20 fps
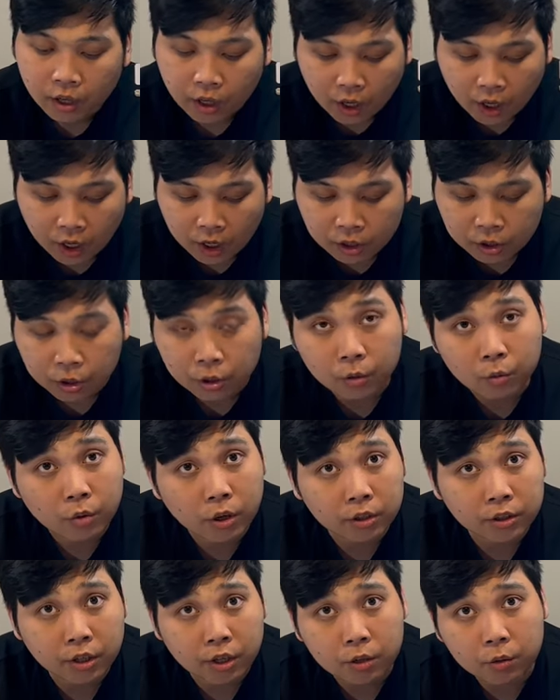and
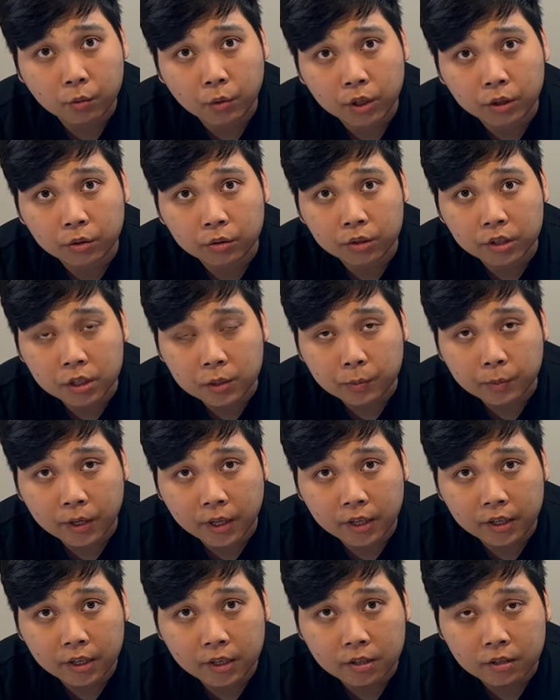you just want to
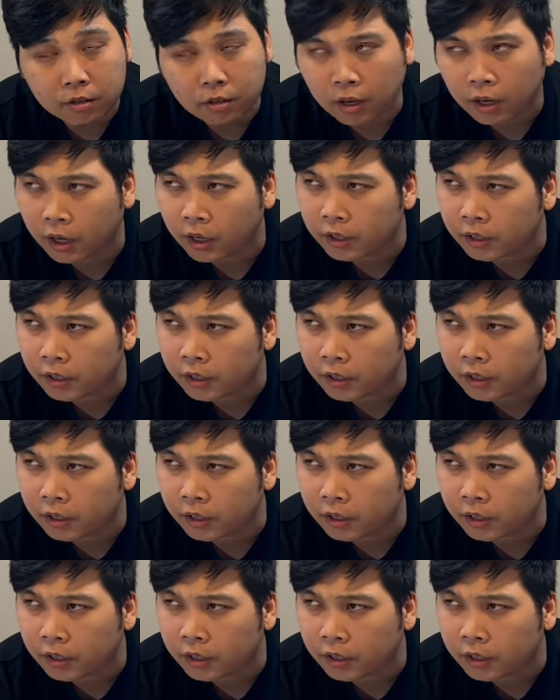display this uh,